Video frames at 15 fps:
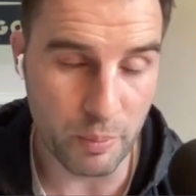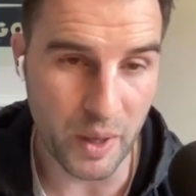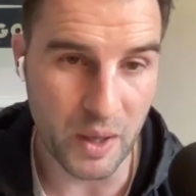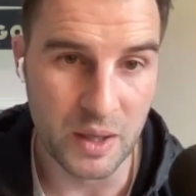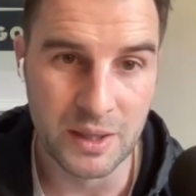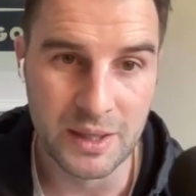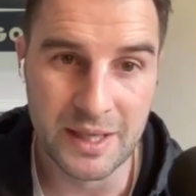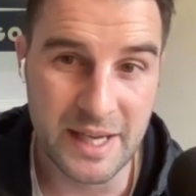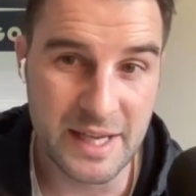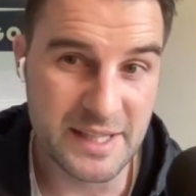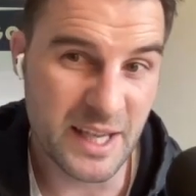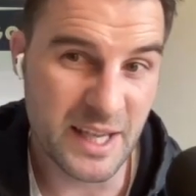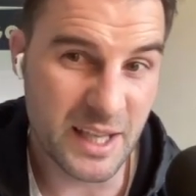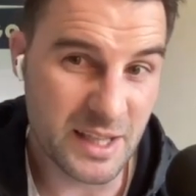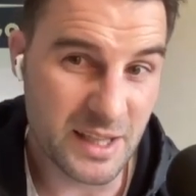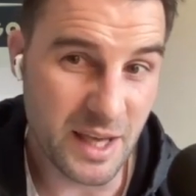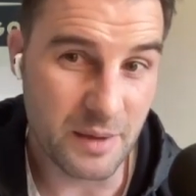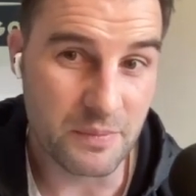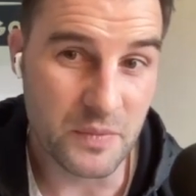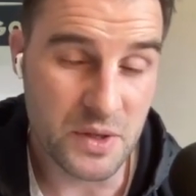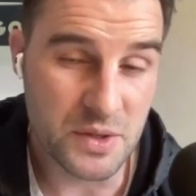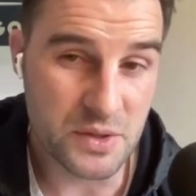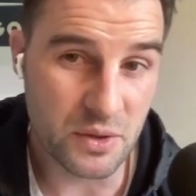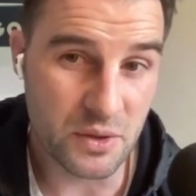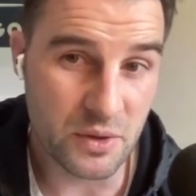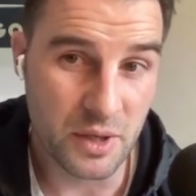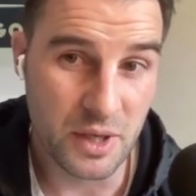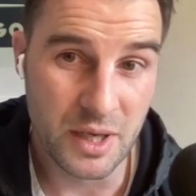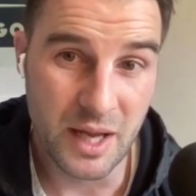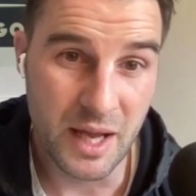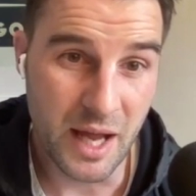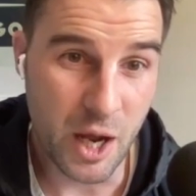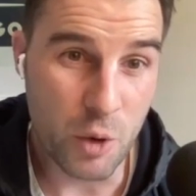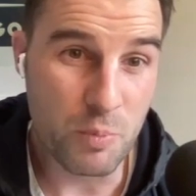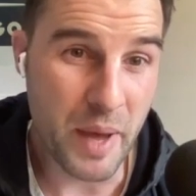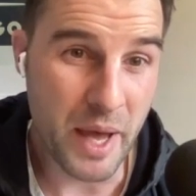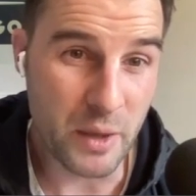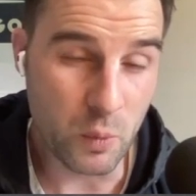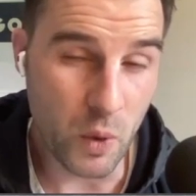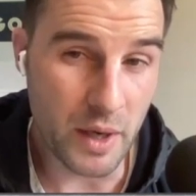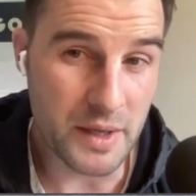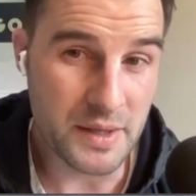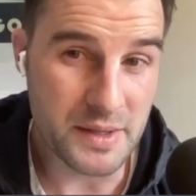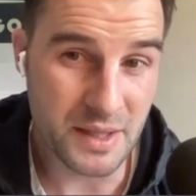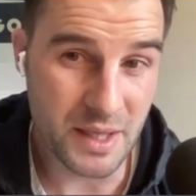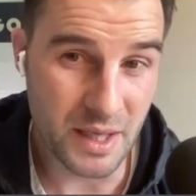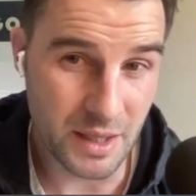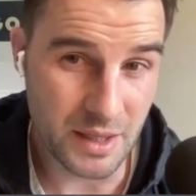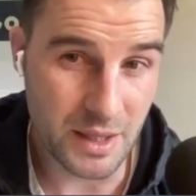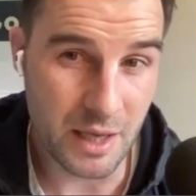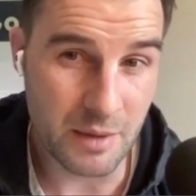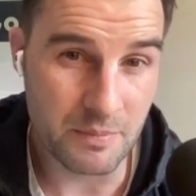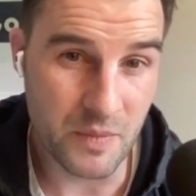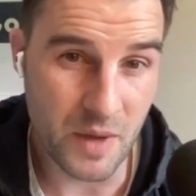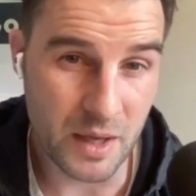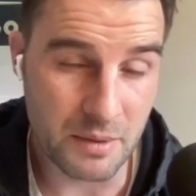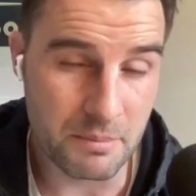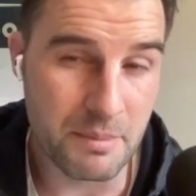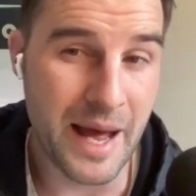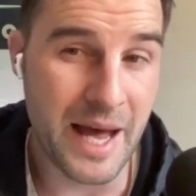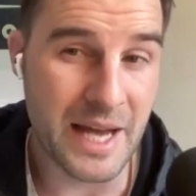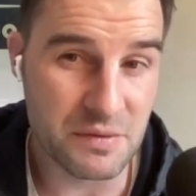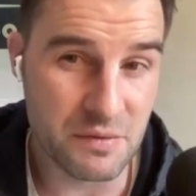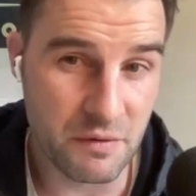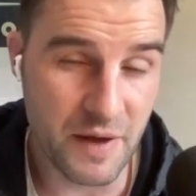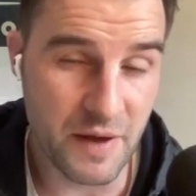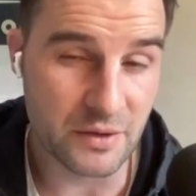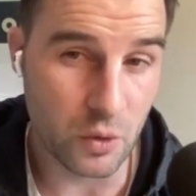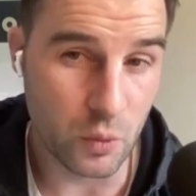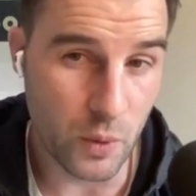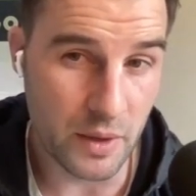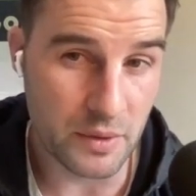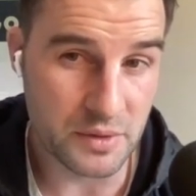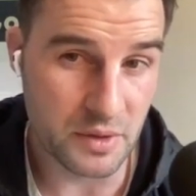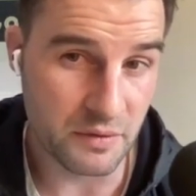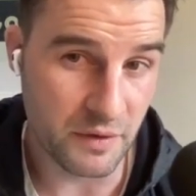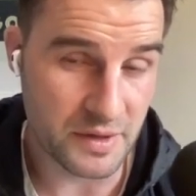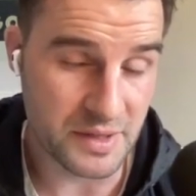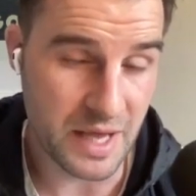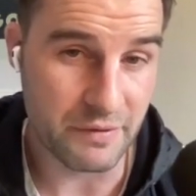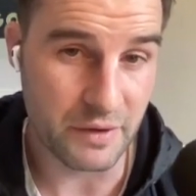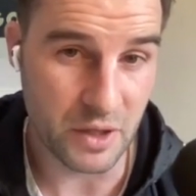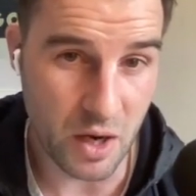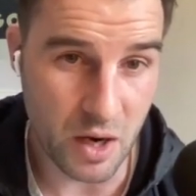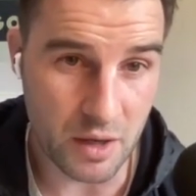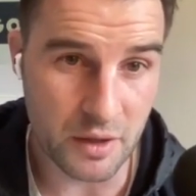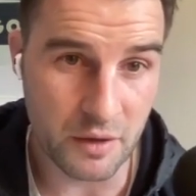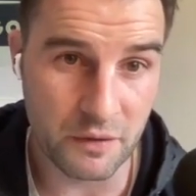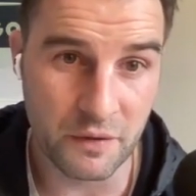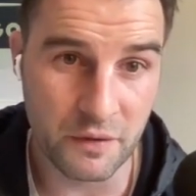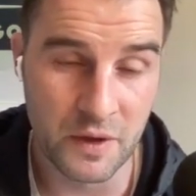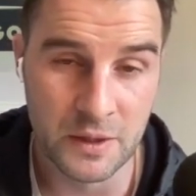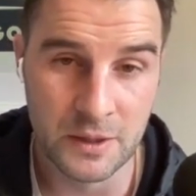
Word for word: But his kicking game, you saw how Ben White's kicking game had a massive effect on Wales in the first half at Cardiff.